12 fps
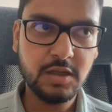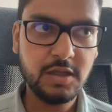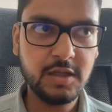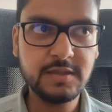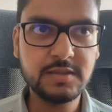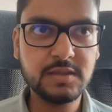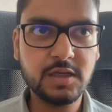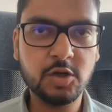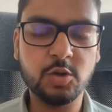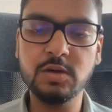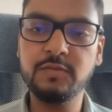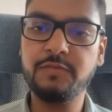is a
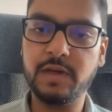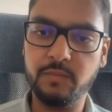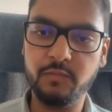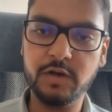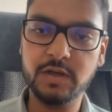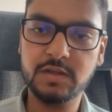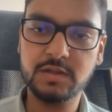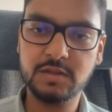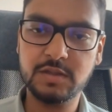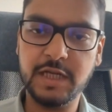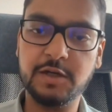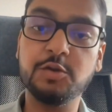good framework
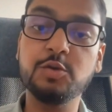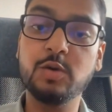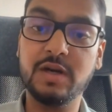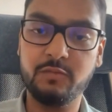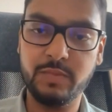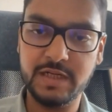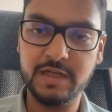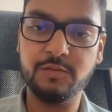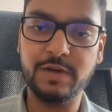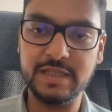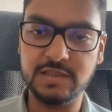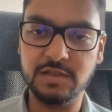that you have been
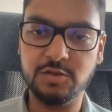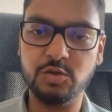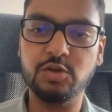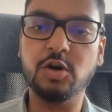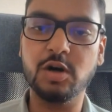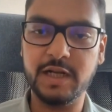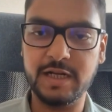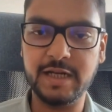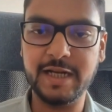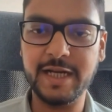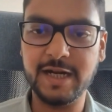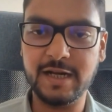advising to your
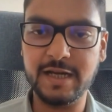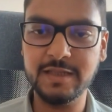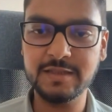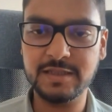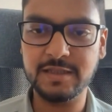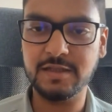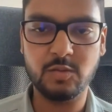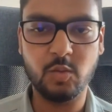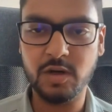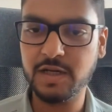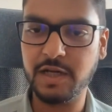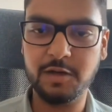NRI clients, and
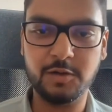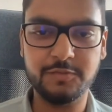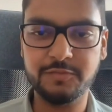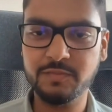what kind of